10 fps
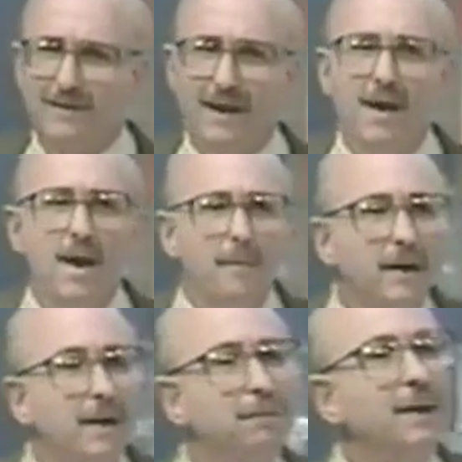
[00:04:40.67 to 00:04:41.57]
Okay.
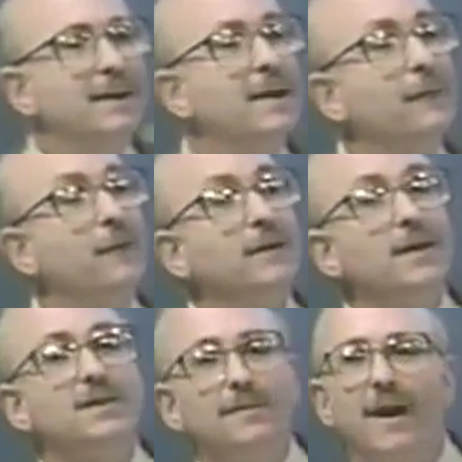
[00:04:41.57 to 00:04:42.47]
But completely different
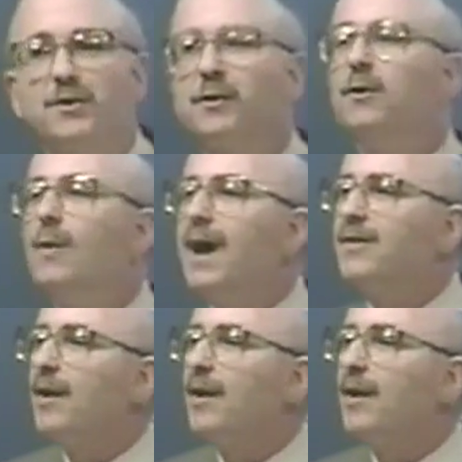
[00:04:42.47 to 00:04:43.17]
in a symmetrical way.